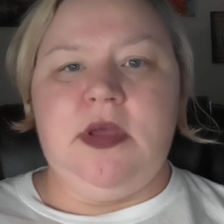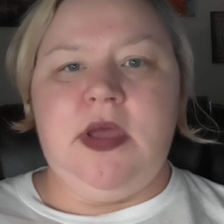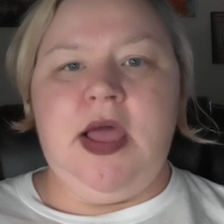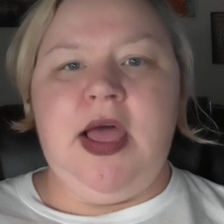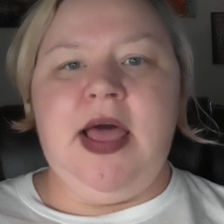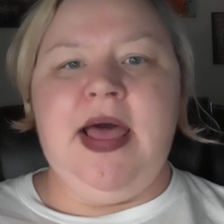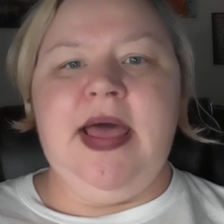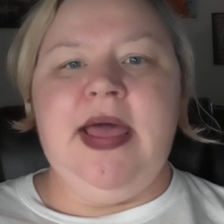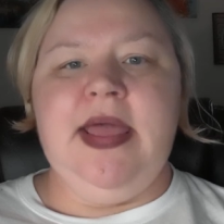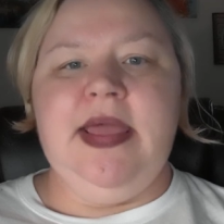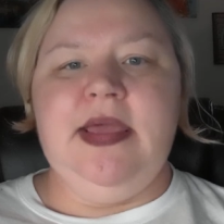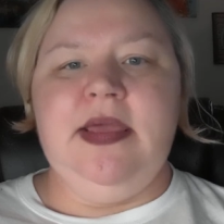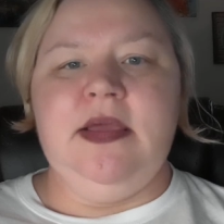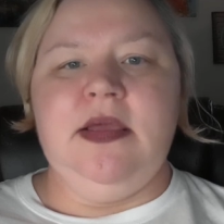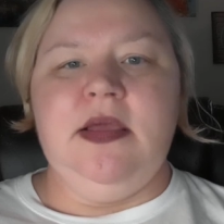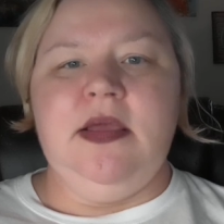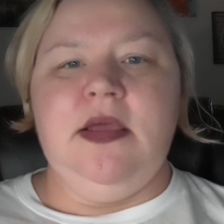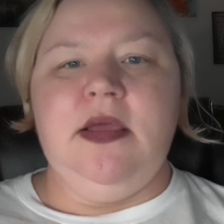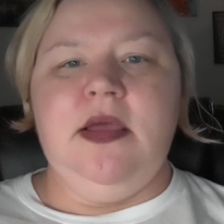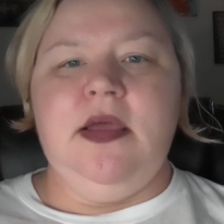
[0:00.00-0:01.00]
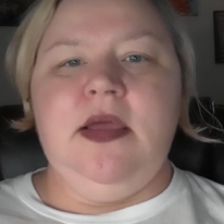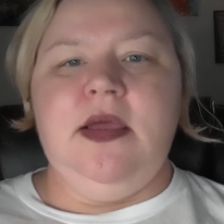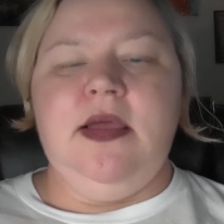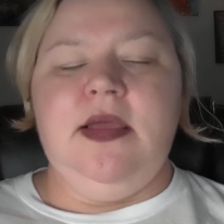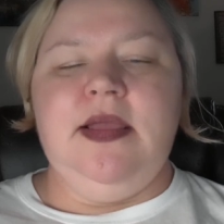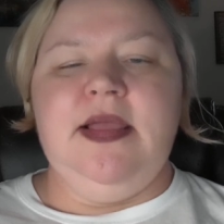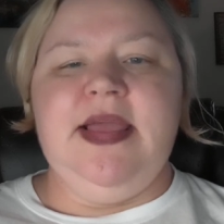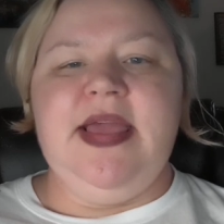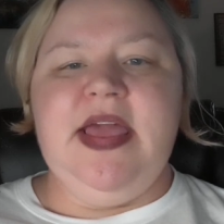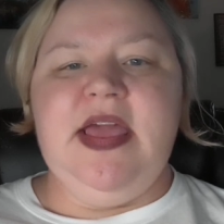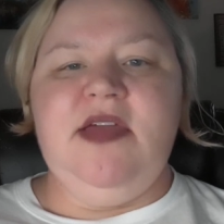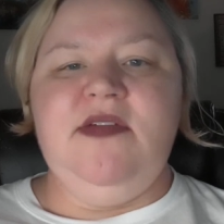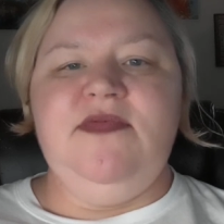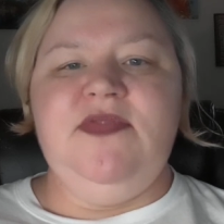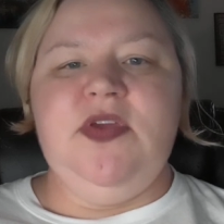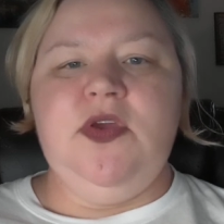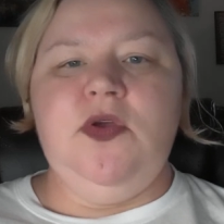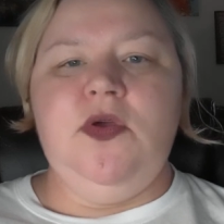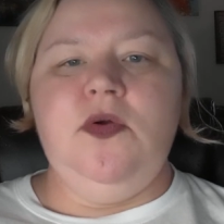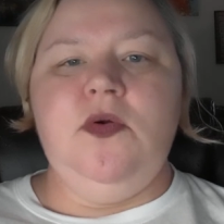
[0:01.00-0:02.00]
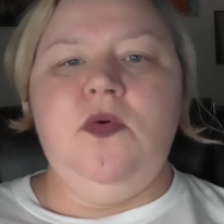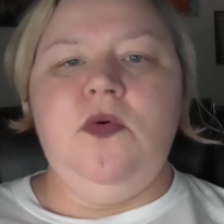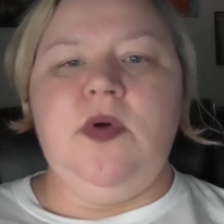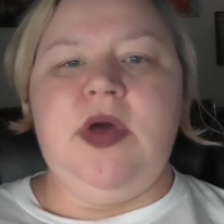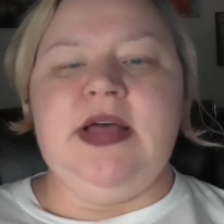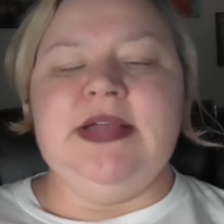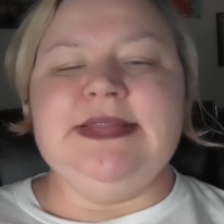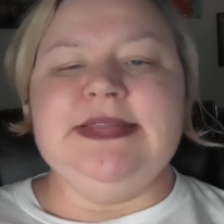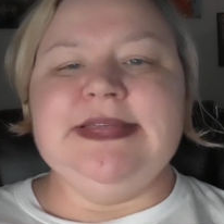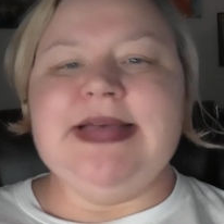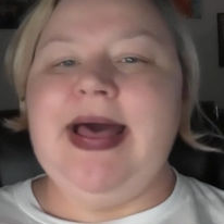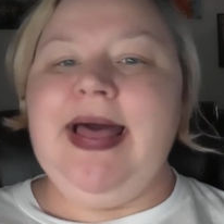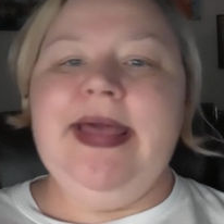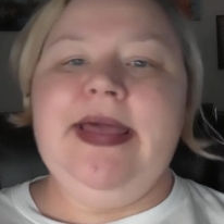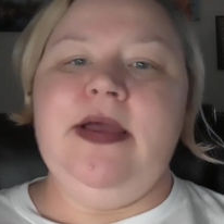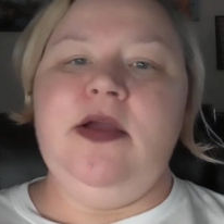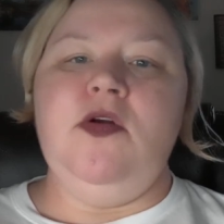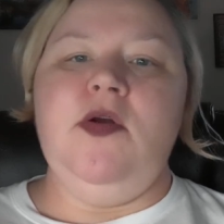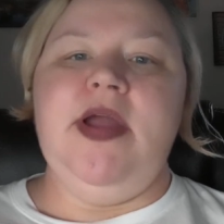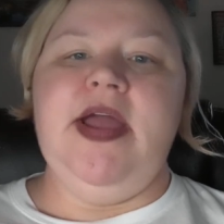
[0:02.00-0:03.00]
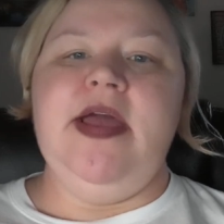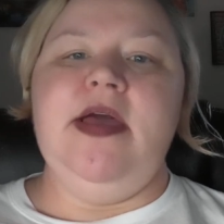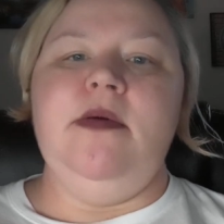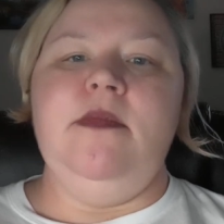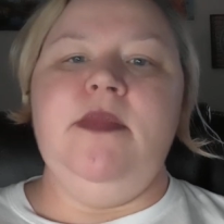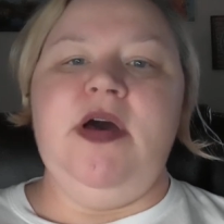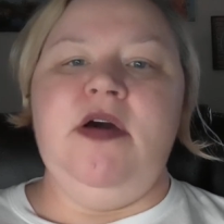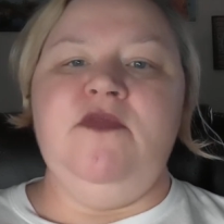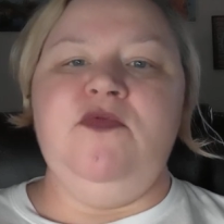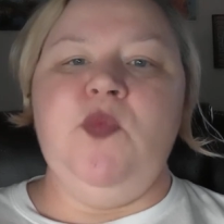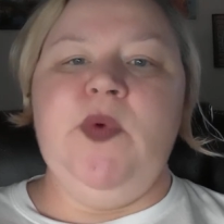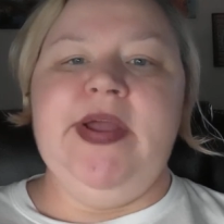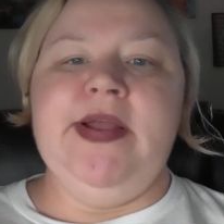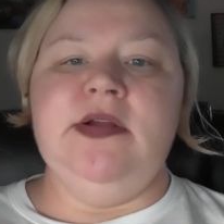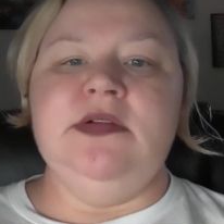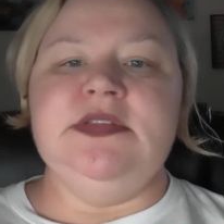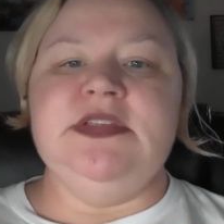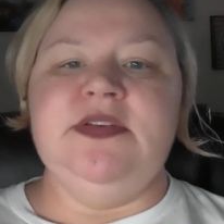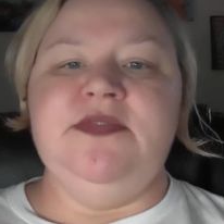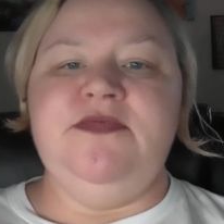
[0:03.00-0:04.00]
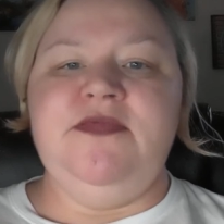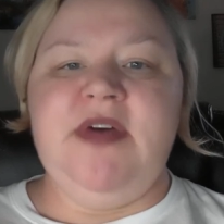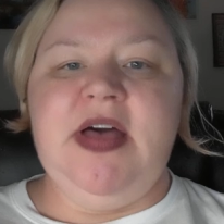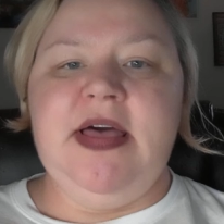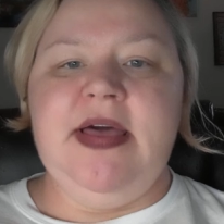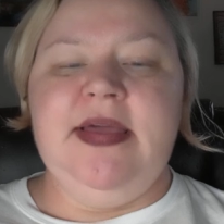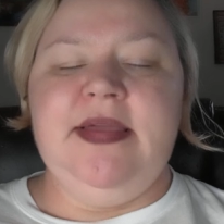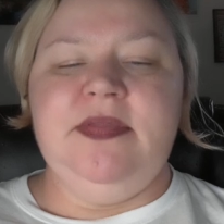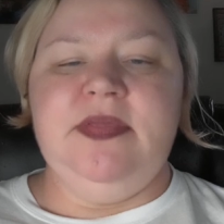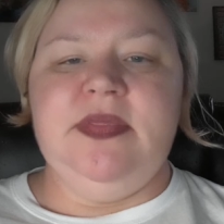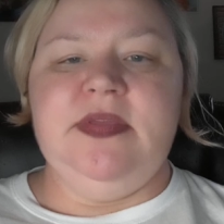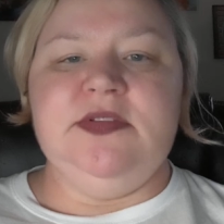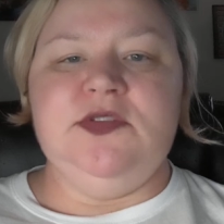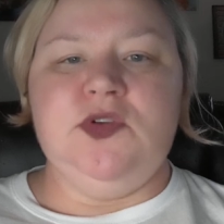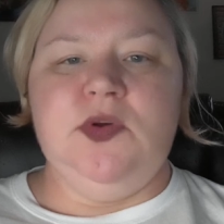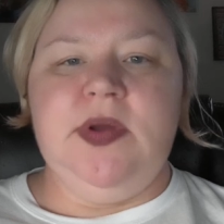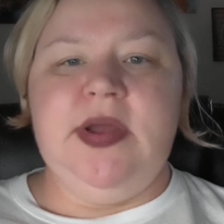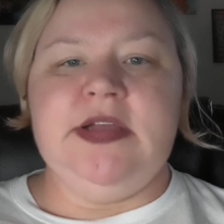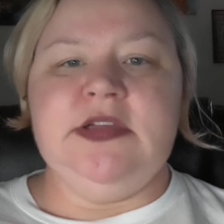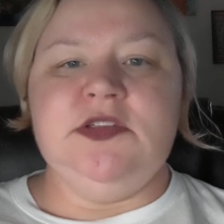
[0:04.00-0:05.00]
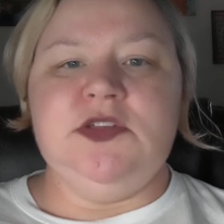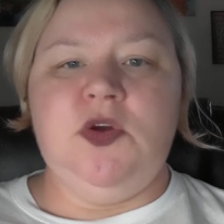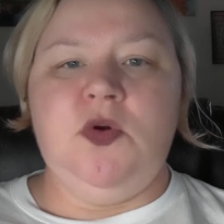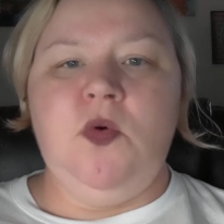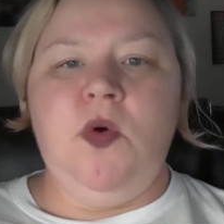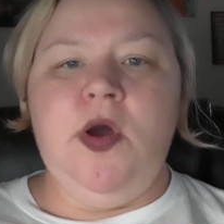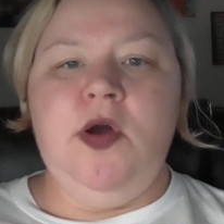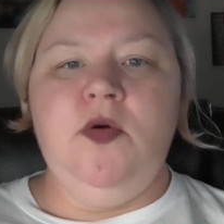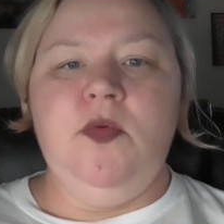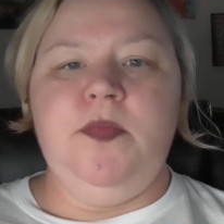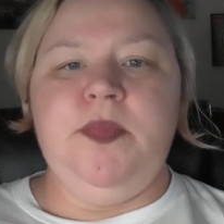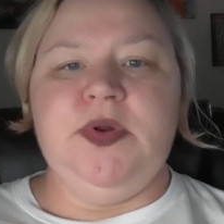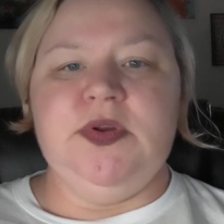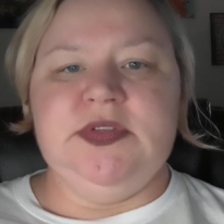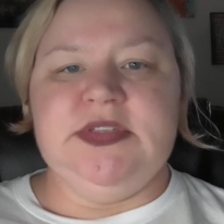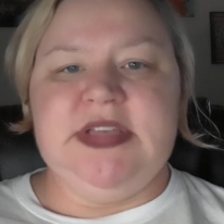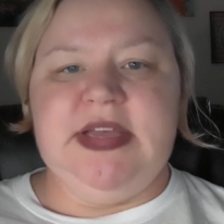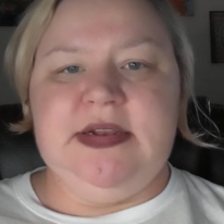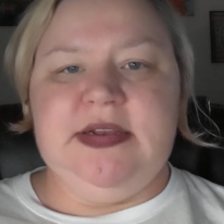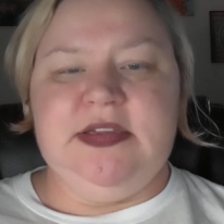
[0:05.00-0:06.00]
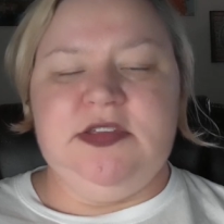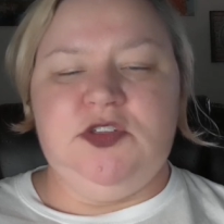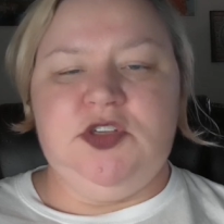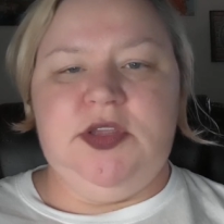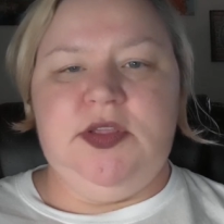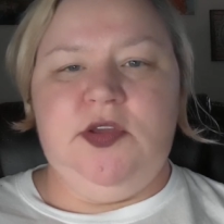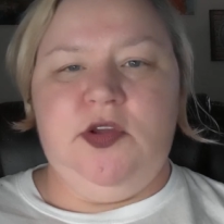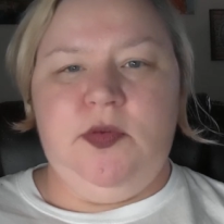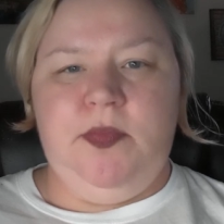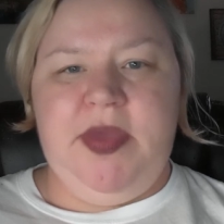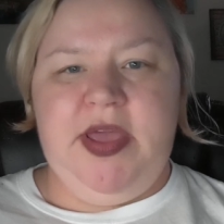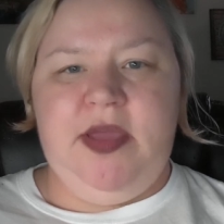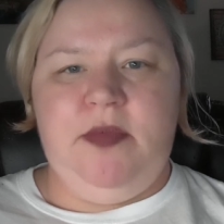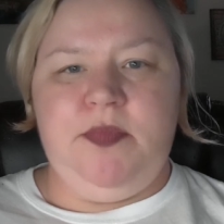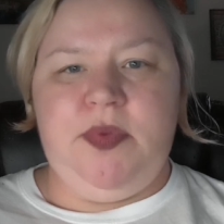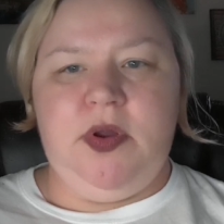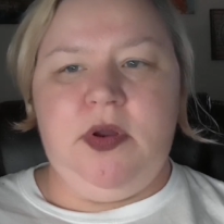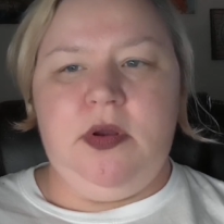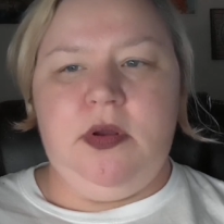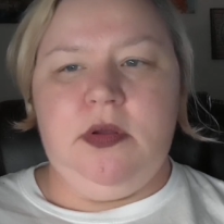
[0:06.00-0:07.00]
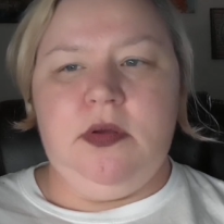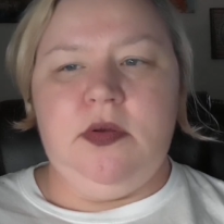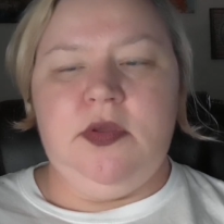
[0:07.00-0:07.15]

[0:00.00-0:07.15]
I gave you a diagram of where to find the direct quote percentage in your paper.